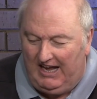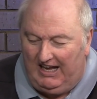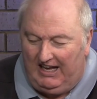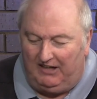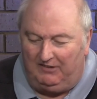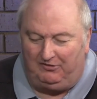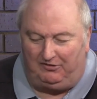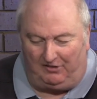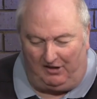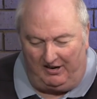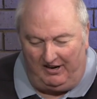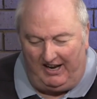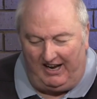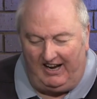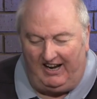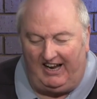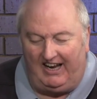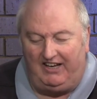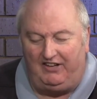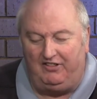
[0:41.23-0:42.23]
Sunday
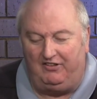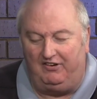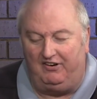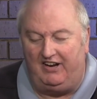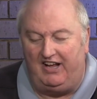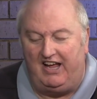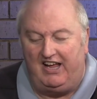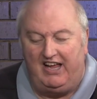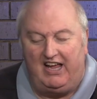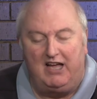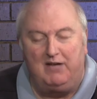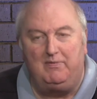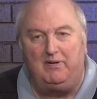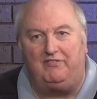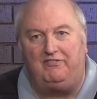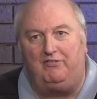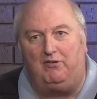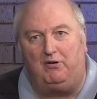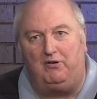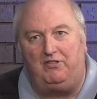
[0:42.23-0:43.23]
at eight thirty a m
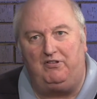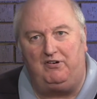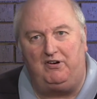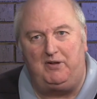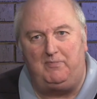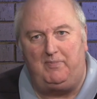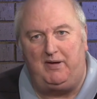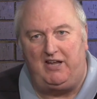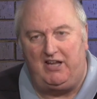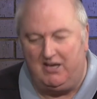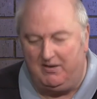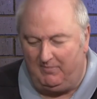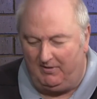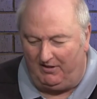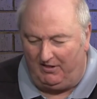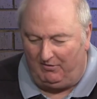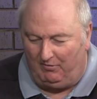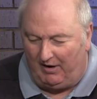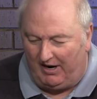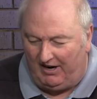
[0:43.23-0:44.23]
and four thirty p m are
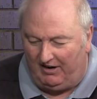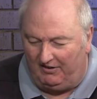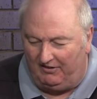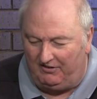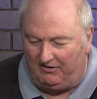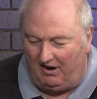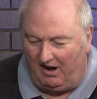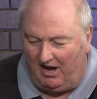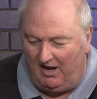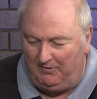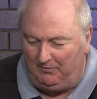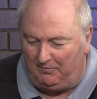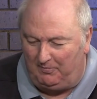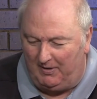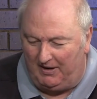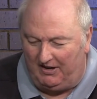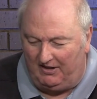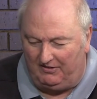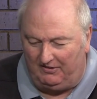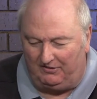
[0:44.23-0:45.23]
the regular times,
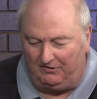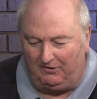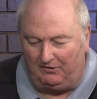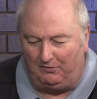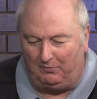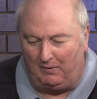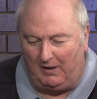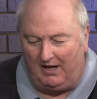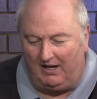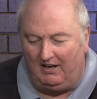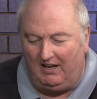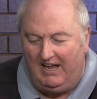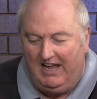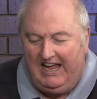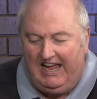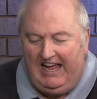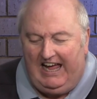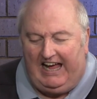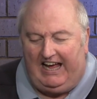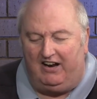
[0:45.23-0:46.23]
but others as well.
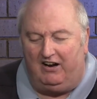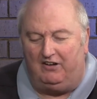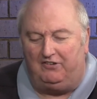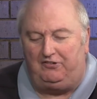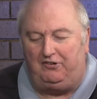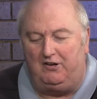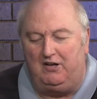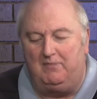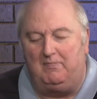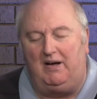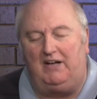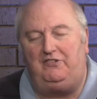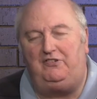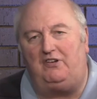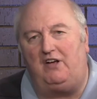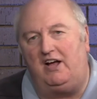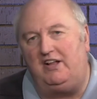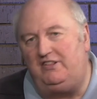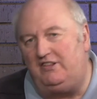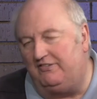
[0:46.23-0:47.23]
And also at my
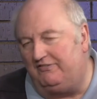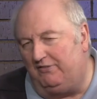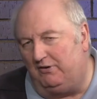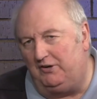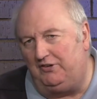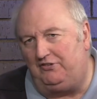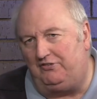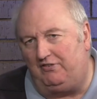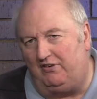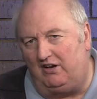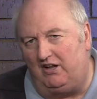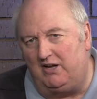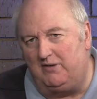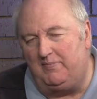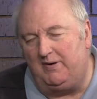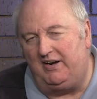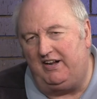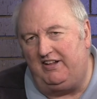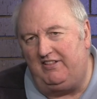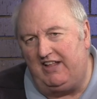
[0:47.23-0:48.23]
site, The Voice for
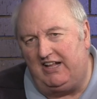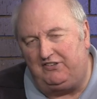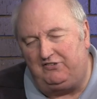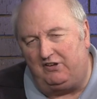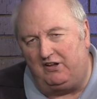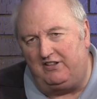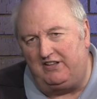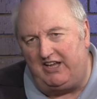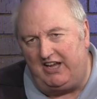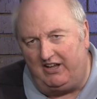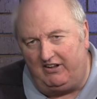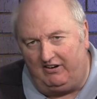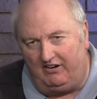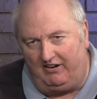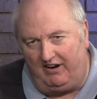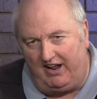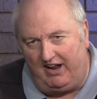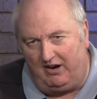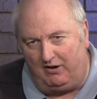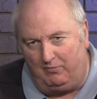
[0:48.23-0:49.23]
Liberty, that's on the internet at